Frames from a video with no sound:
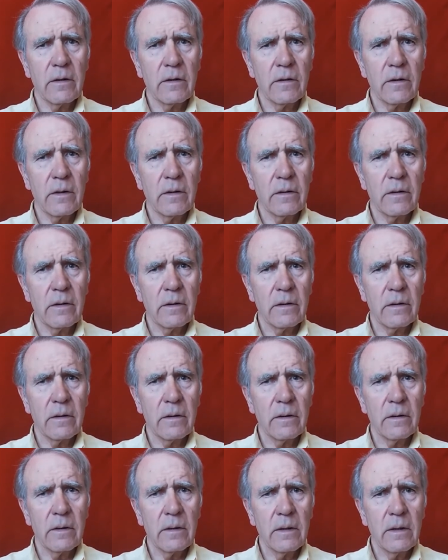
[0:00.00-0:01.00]
notions,
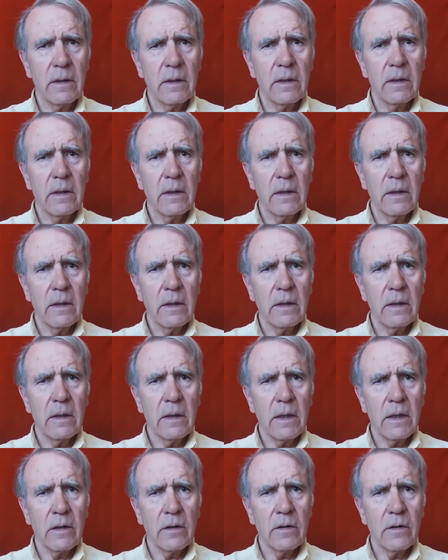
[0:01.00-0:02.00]

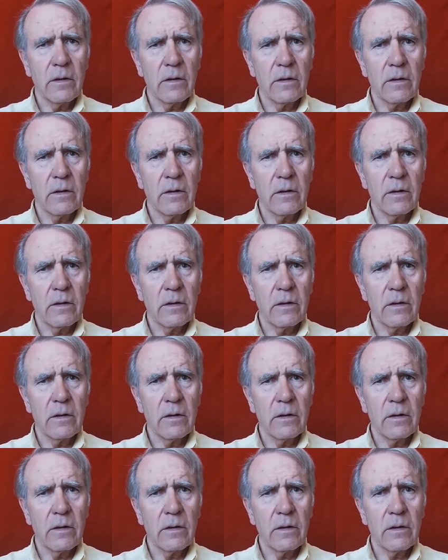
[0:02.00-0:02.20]
like